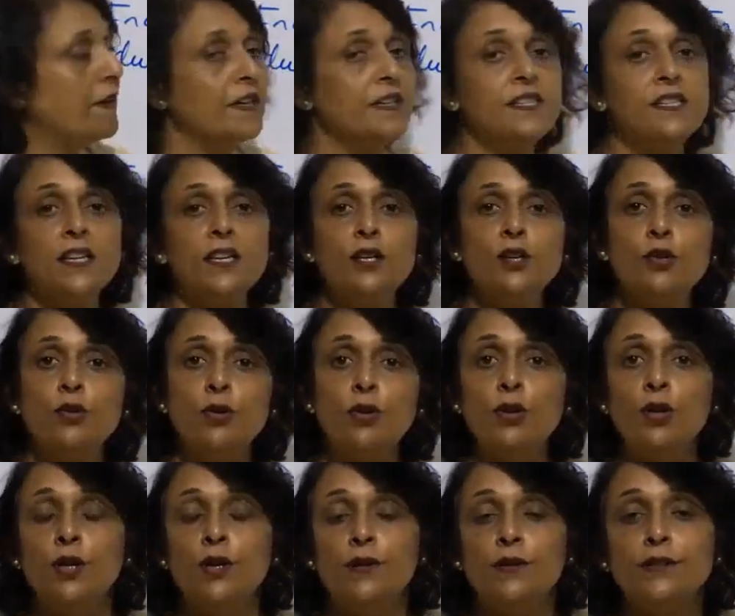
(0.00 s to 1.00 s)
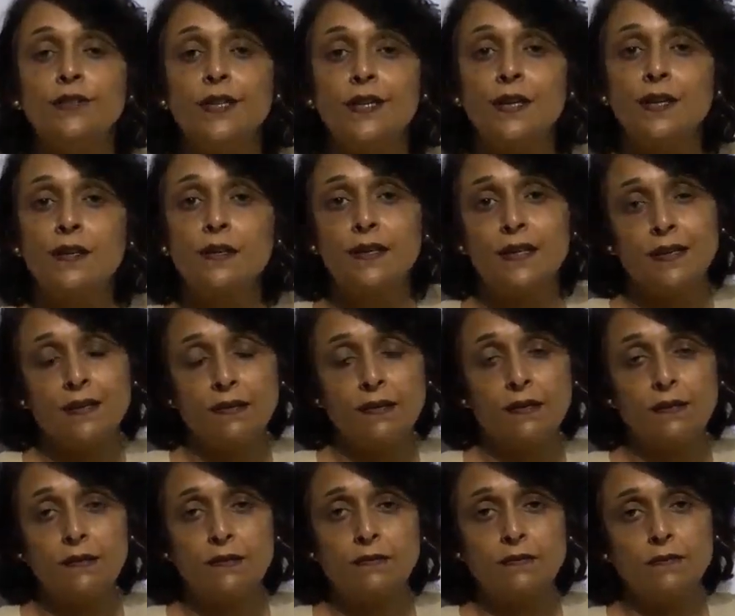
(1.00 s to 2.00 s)
fits into the
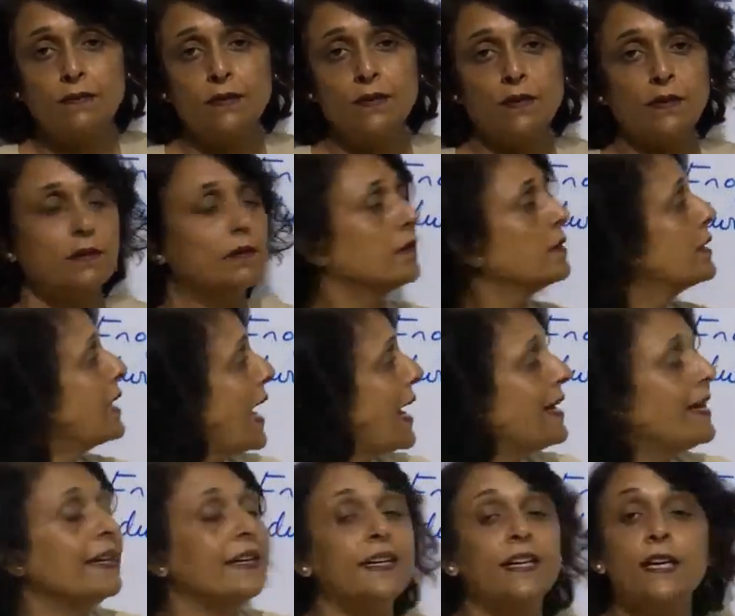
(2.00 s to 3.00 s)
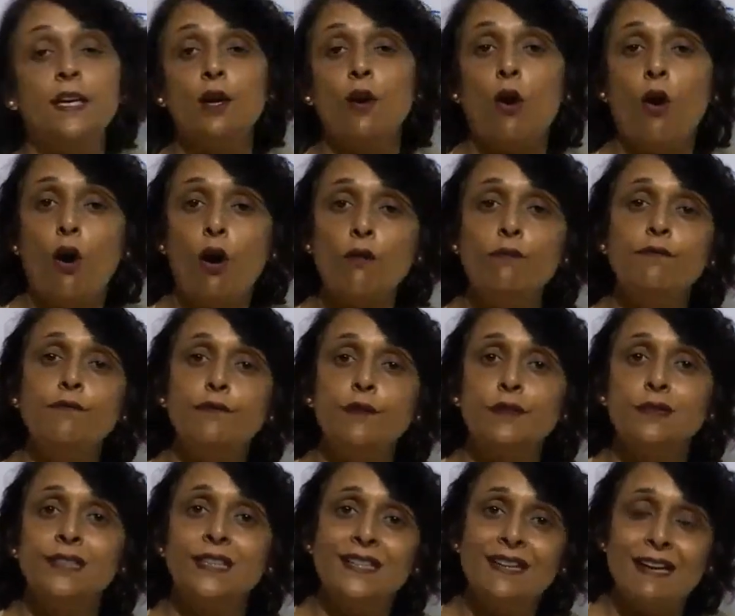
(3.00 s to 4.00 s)
category of
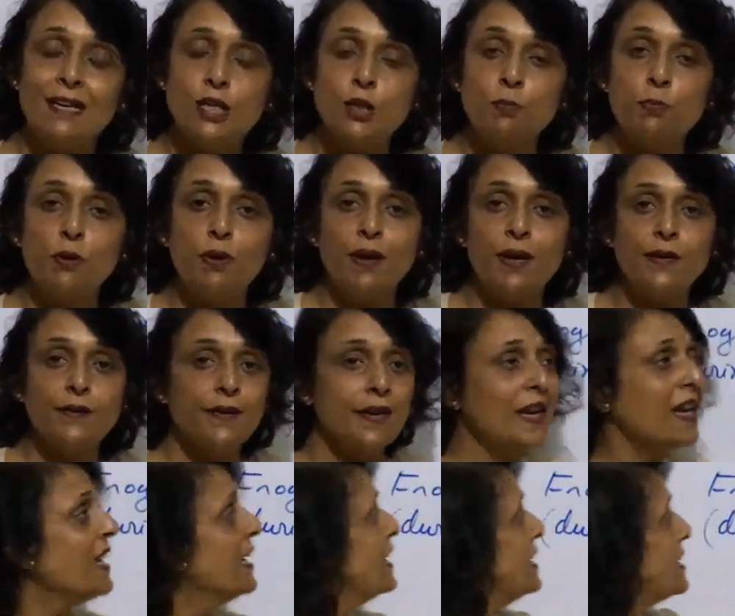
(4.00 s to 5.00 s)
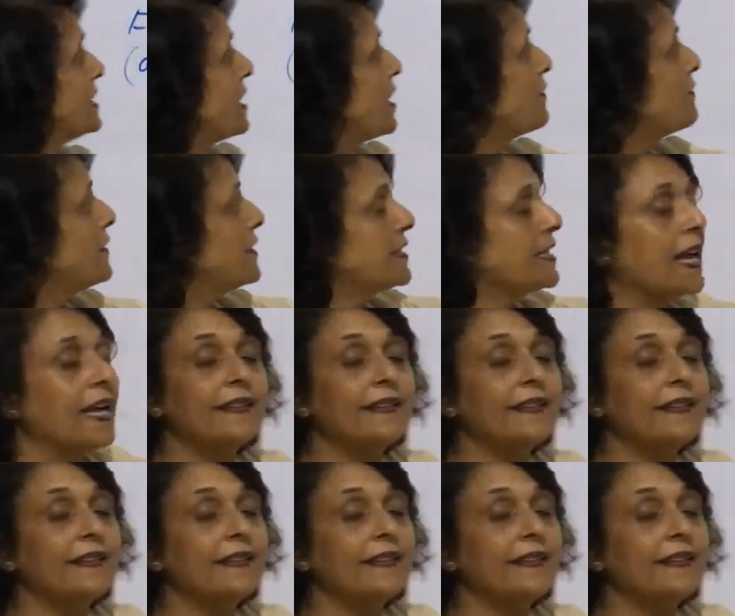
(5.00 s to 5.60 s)
the respiratory surface,